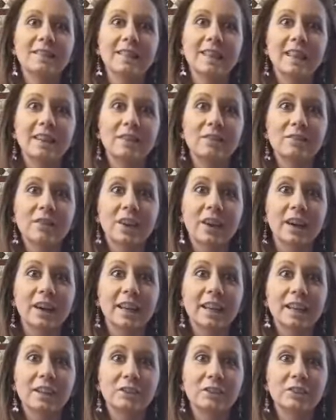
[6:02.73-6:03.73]
that a very
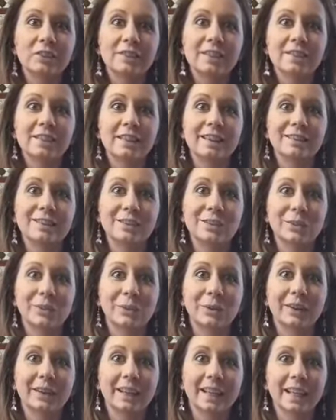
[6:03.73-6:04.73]
interesting
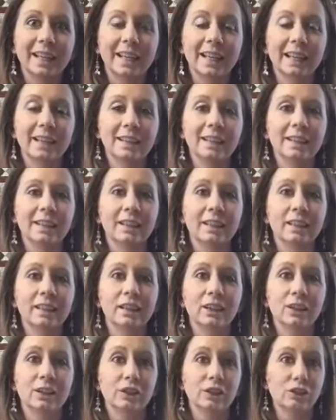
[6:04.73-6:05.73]
story?
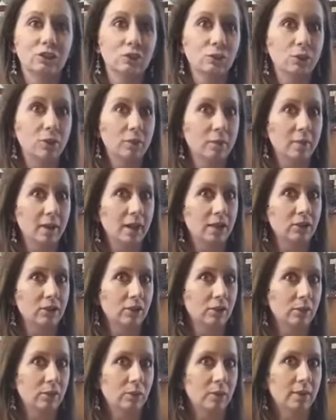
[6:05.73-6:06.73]
Could you
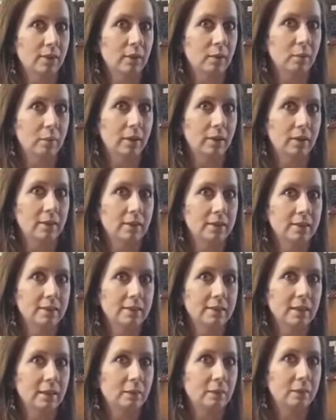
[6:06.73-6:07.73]
imagine what the parents
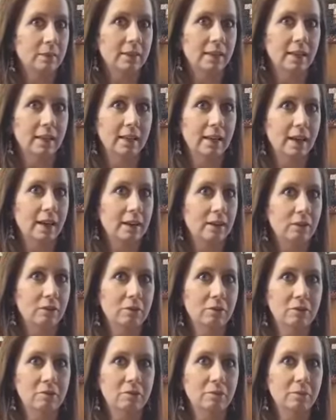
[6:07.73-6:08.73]
said when they got
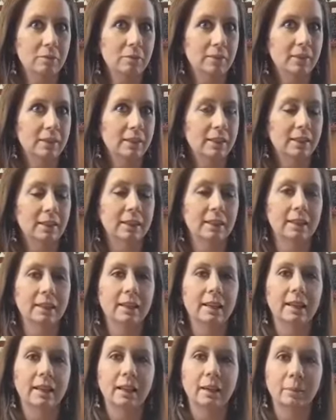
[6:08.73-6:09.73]
home?
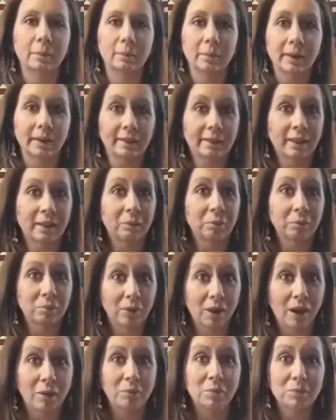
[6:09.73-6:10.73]
I bet they
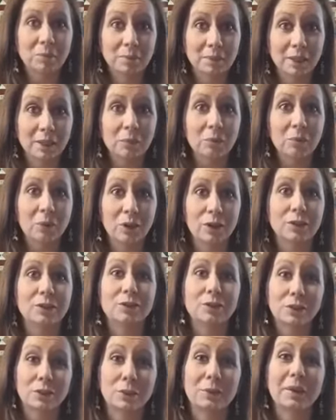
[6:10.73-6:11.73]
probably weren't
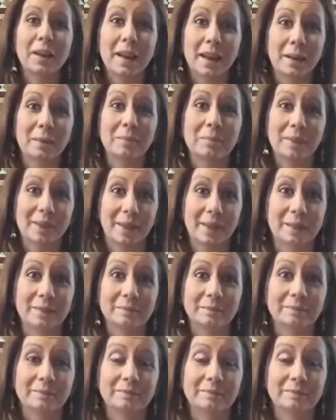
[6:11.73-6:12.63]
too happy.